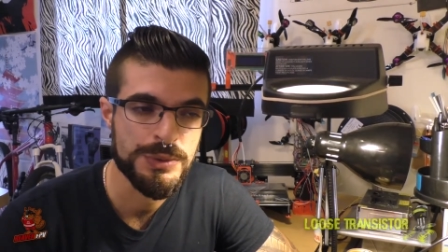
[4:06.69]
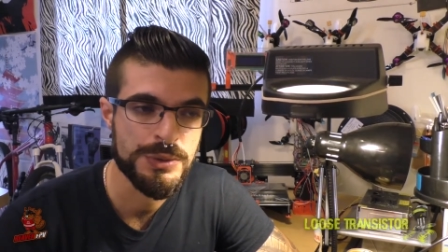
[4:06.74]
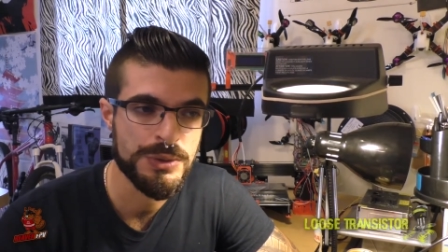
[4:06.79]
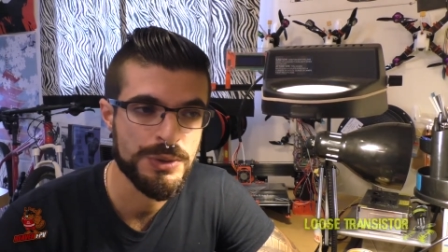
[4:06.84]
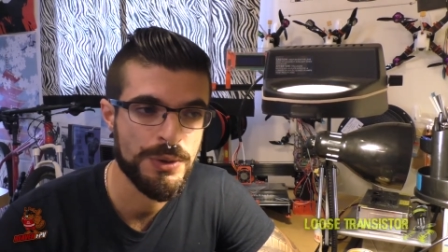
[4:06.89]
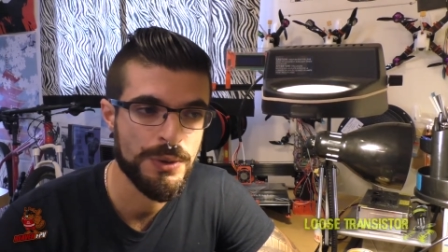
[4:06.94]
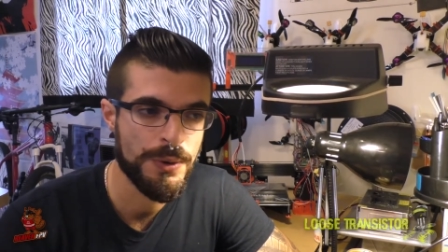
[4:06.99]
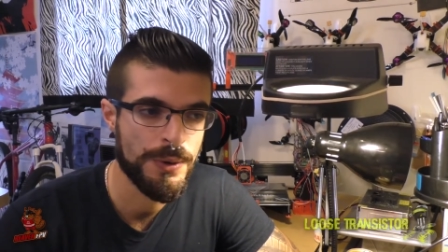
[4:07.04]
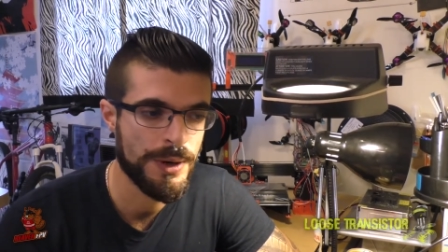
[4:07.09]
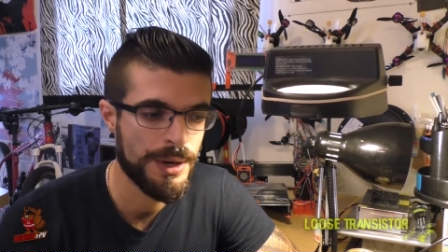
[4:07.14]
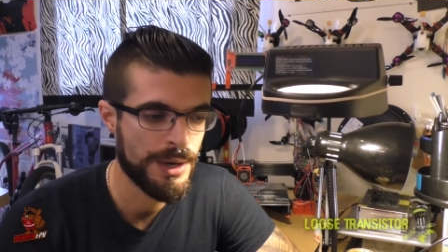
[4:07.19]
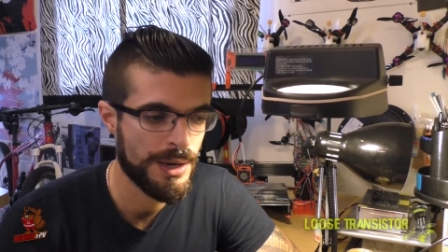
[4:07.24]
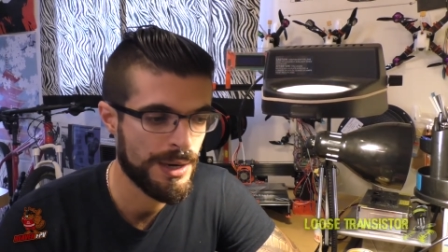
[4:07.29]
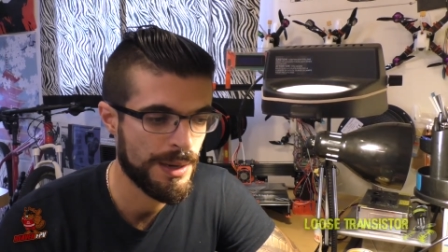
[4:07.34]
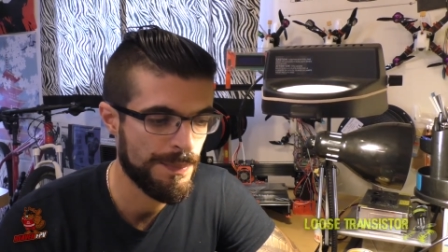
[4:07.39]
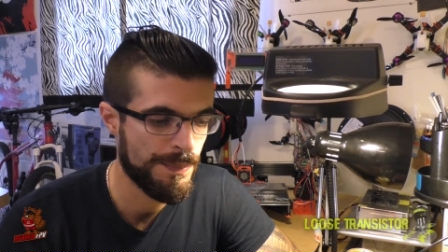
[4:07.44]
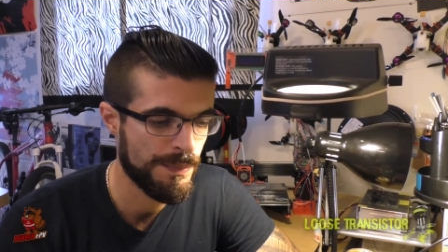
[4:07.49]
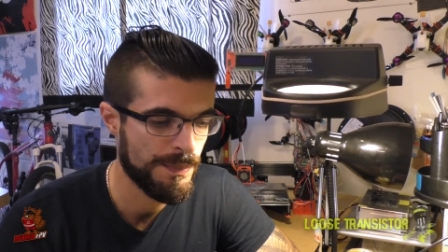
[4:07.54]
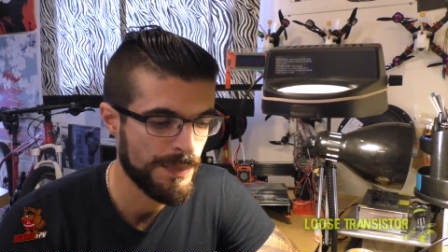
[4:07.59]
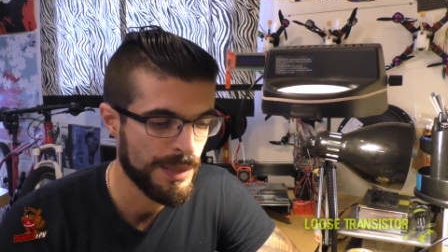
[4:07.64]
So
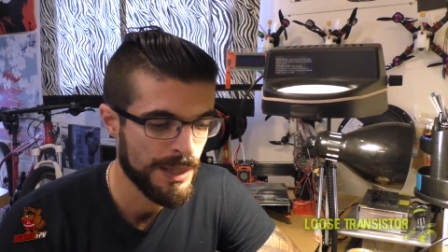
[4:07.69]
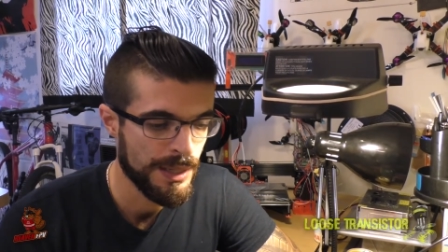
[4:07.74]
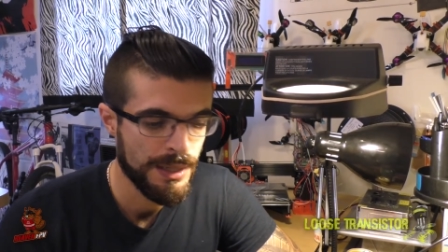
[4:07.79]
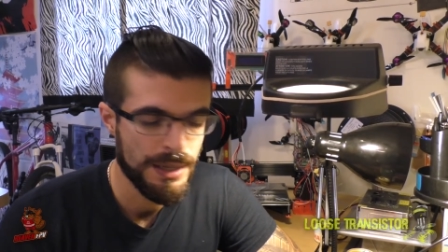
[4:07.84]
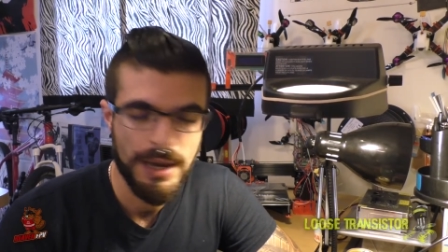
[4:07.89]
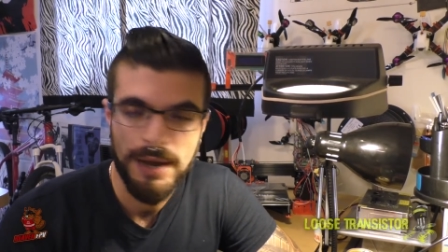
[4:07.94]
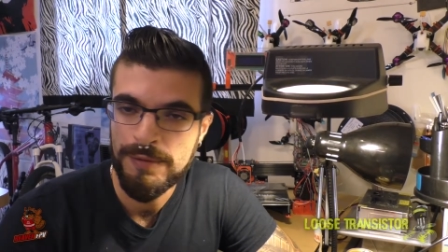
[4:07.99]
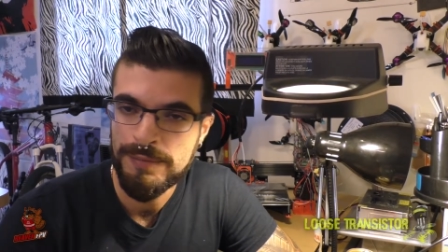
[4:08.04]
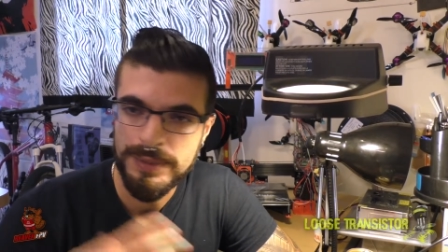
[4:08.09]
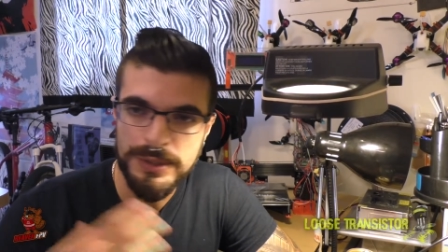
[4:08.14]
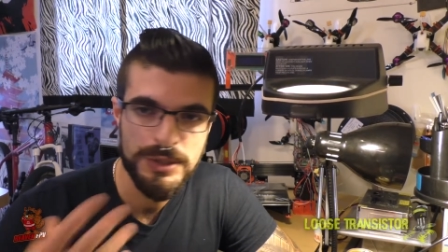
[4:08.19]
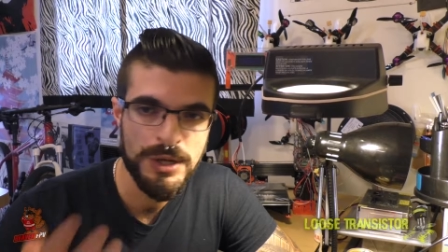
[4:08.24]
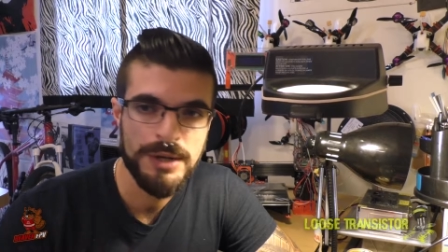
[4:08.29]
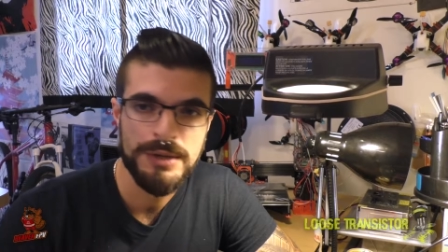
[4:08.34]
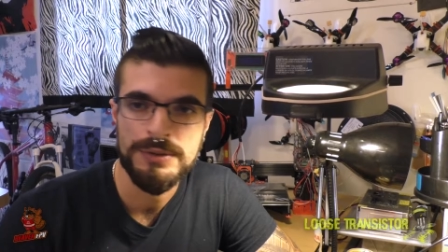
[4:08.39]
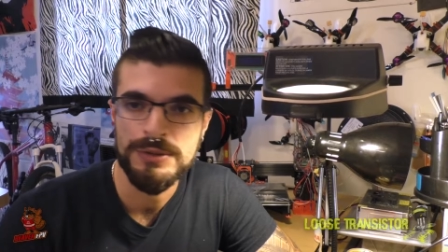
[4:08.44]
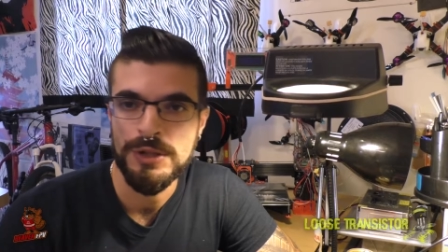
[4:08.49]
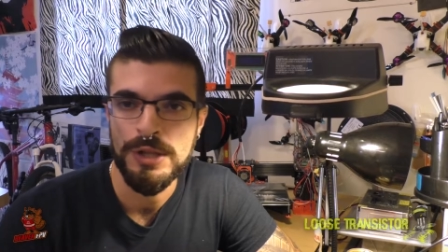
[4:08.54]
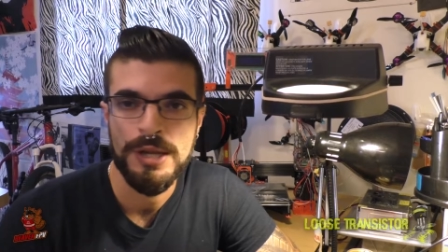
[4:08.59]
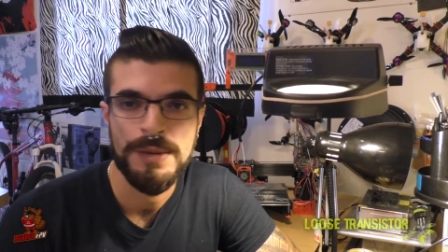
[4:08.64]
I've been
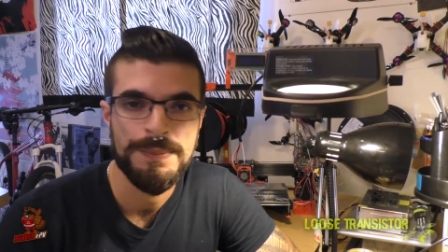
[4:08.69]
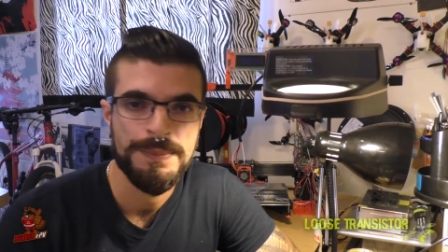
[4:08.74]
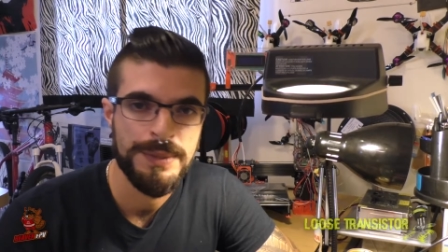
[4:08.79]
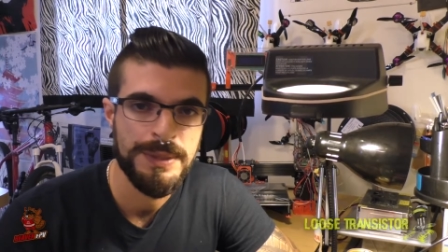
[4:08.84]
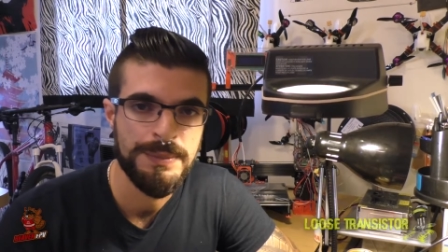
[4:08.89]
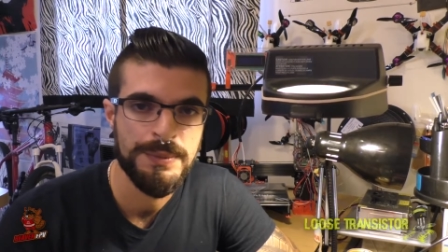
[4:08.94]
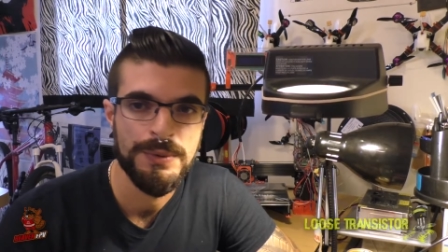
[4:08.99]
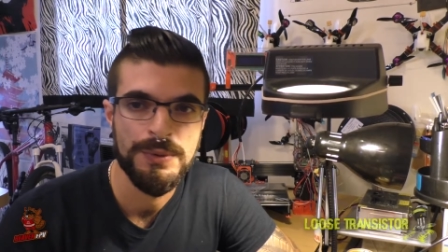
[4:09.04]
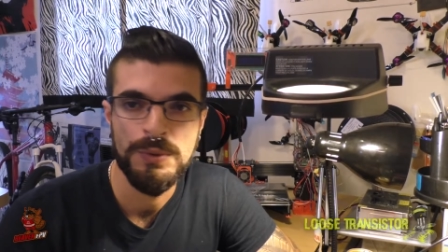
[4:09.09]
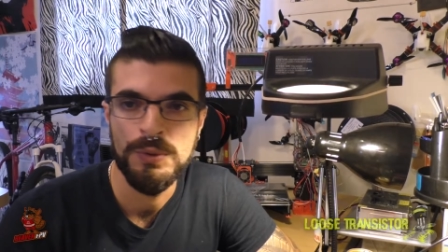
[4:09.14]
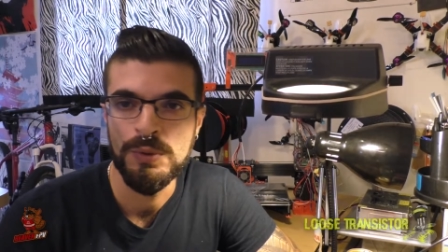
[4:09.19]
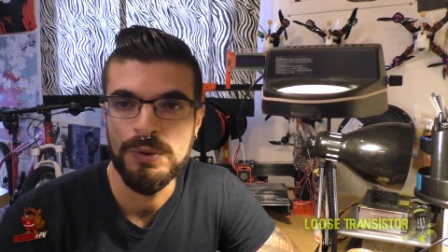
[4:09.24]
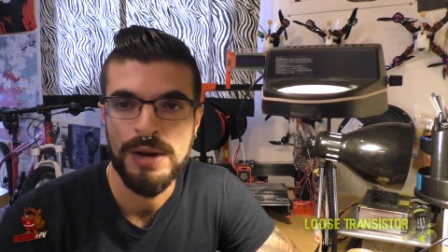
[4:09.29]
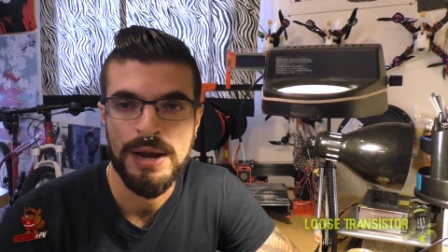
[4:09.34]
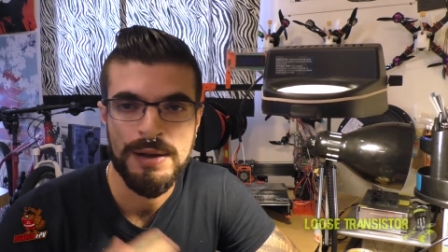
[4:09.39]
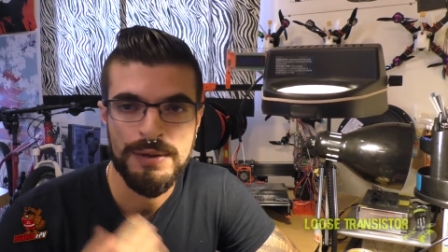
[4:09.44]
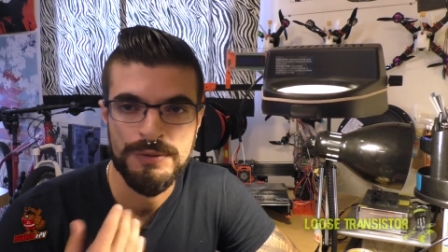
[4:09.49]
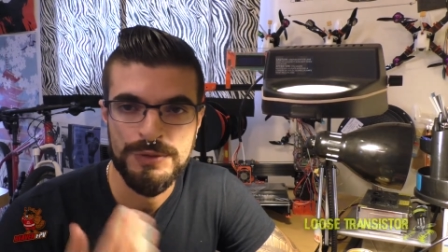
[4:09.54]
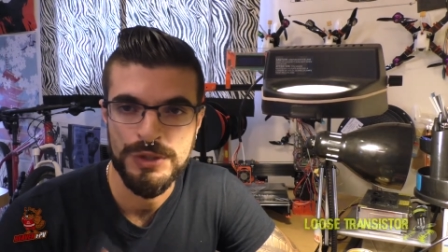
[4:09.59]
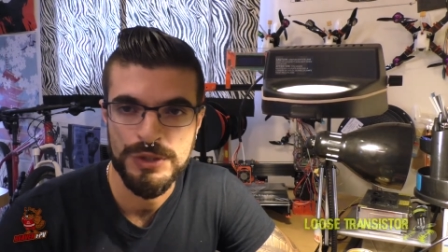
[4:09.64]
talking to a lot of people who
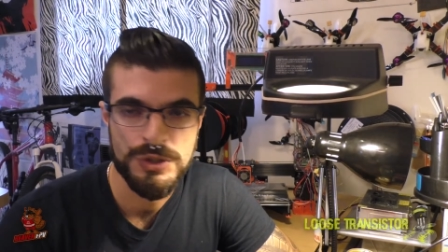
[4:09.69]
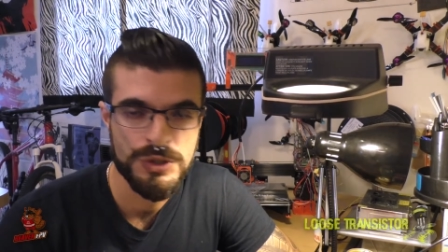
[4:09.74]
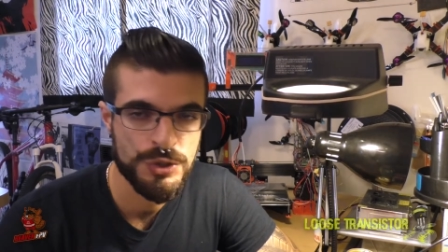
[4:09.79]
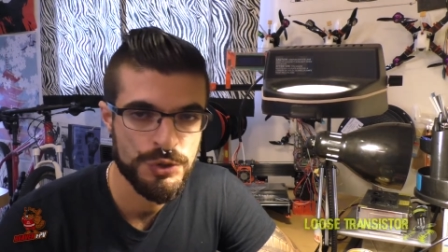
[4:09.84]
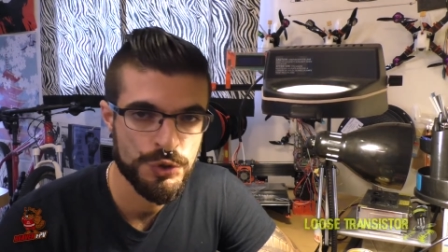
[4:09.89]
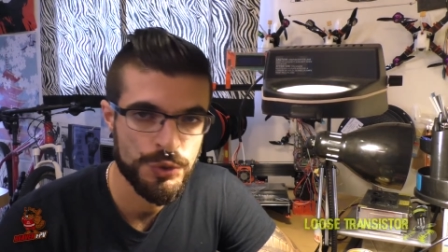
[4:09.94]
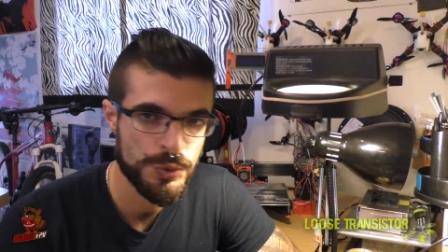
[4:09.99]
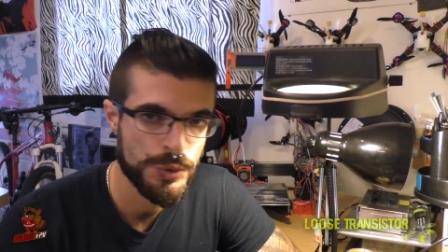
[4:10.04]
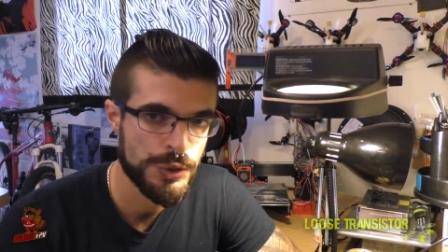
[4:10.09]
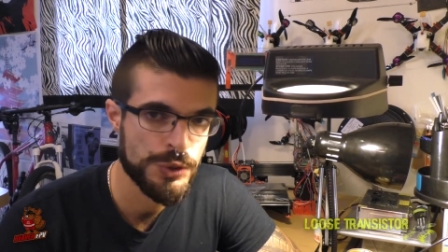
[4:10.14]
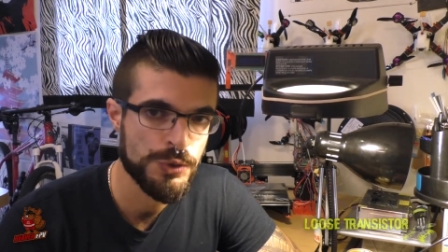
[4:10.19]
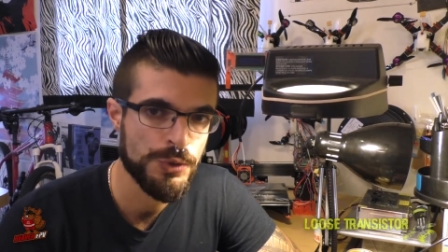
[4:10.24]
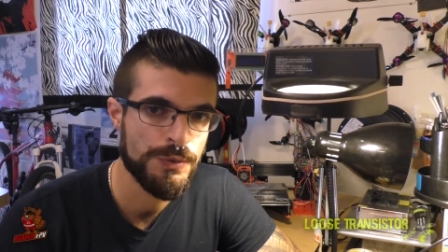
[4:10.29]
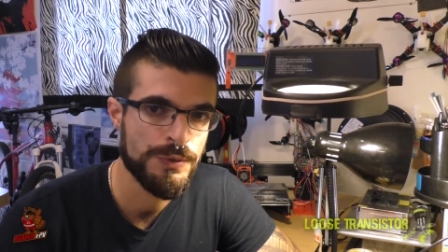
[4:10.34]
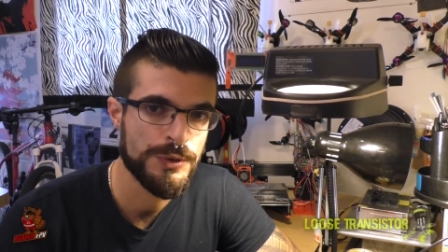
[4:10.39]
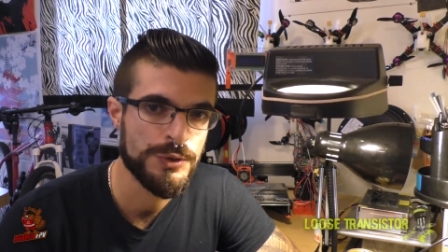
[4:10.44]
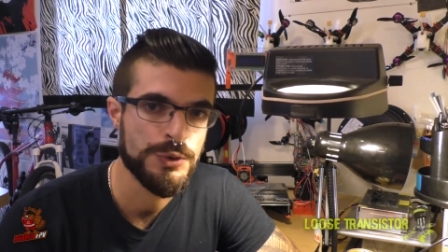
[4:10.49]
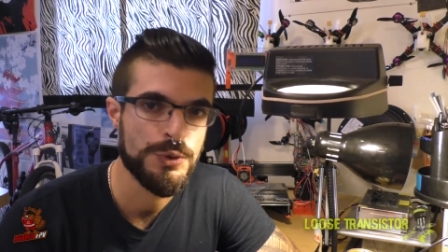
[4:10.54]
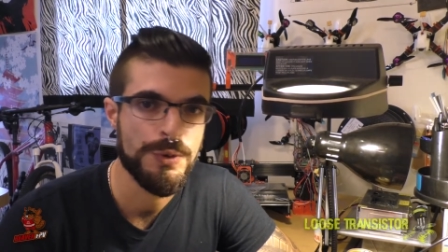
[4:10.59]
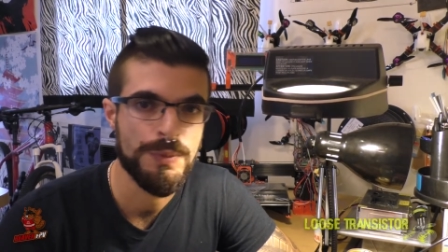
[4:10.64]
have just switched
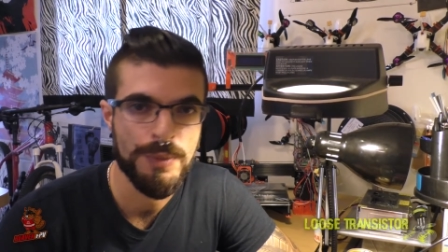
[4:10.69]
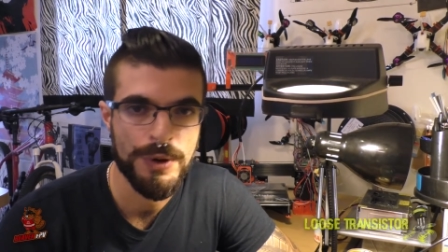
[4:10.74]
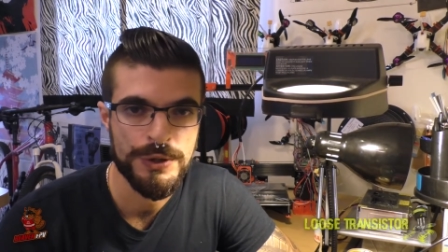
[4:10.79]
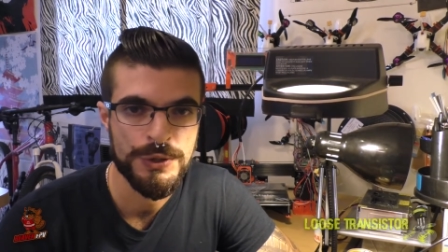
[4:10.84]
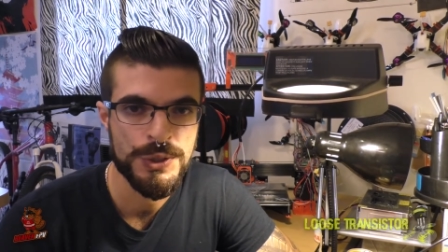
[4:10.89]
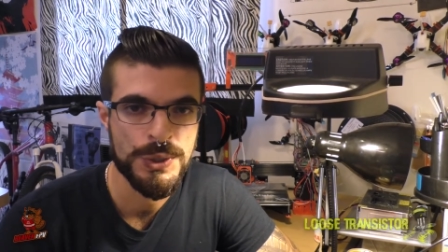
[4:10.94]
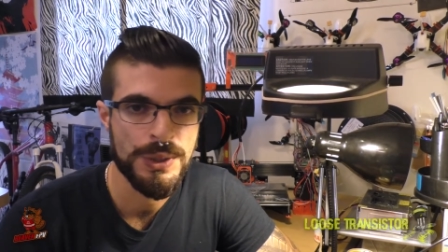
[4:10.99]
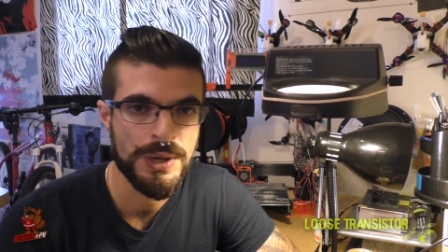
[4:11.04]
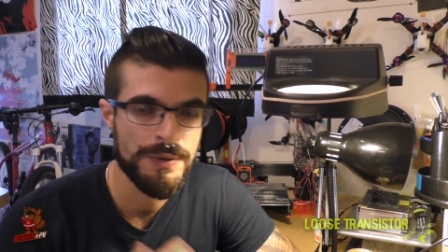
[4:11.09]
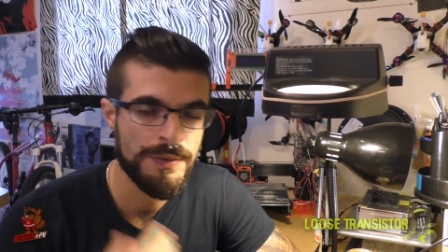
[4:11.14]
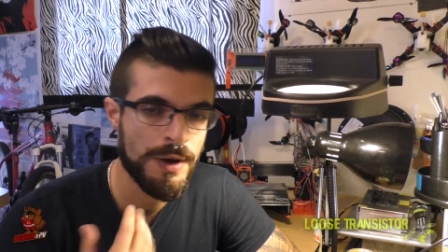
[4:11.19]
over to 3.2.